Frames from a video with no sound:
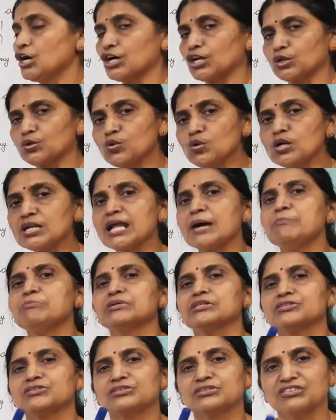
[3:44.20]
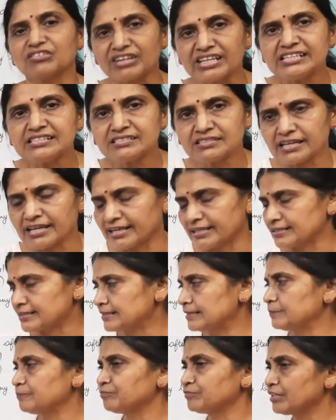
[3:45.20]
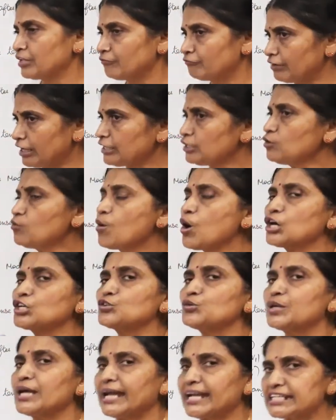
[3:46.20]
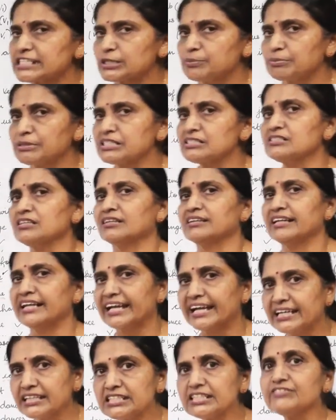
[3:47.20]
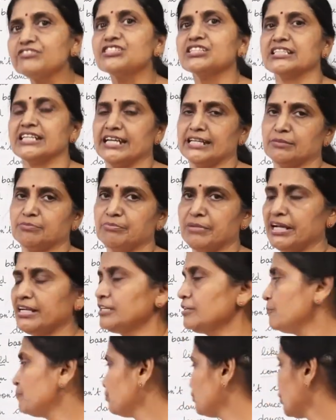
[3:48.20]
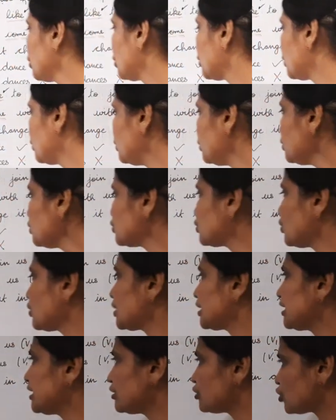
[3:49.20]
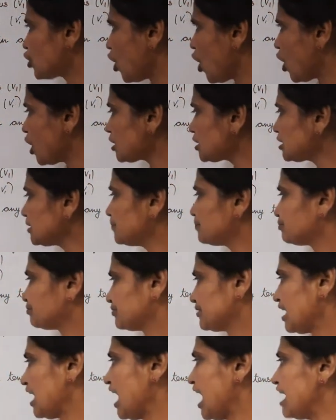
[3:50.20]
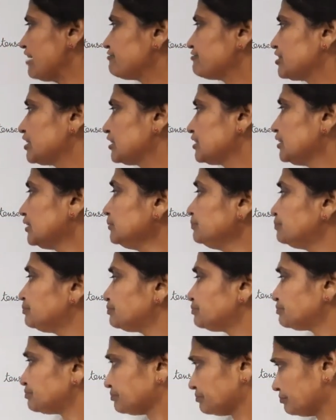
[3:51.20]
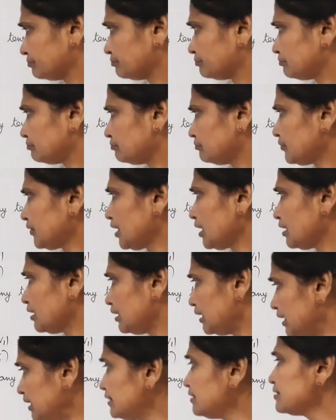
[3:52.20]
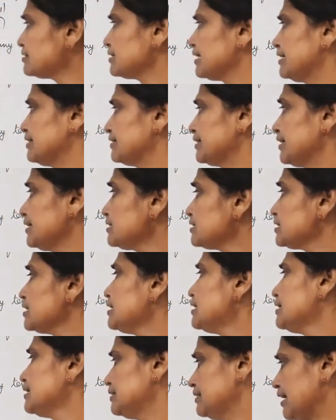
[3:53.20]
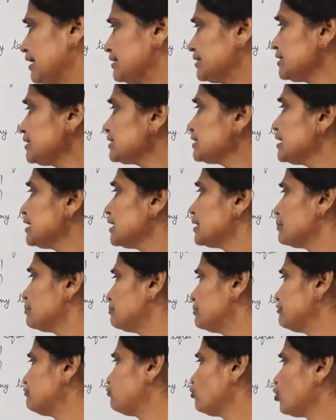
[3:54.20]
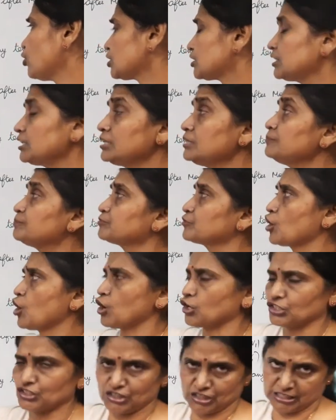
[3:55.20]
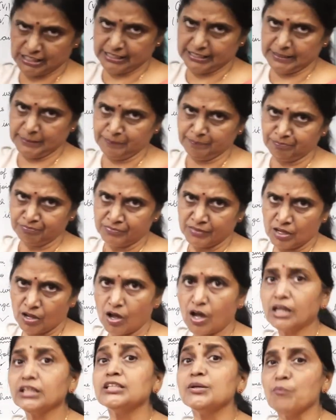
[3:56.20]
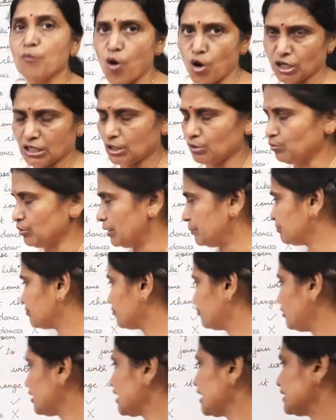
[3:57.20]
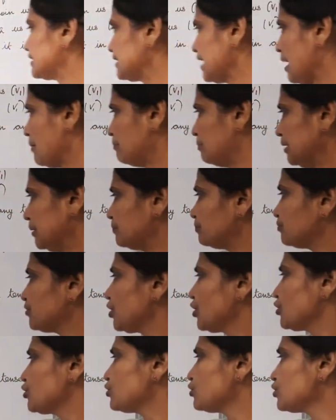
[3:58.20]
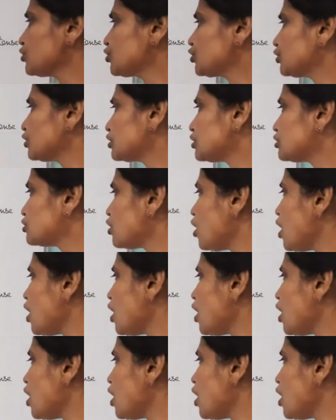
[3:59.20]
Rule number 3 says when you want to express a negative statement, use only not after the in the sentence, that is before the auxiliary or the modal verb. For example, you should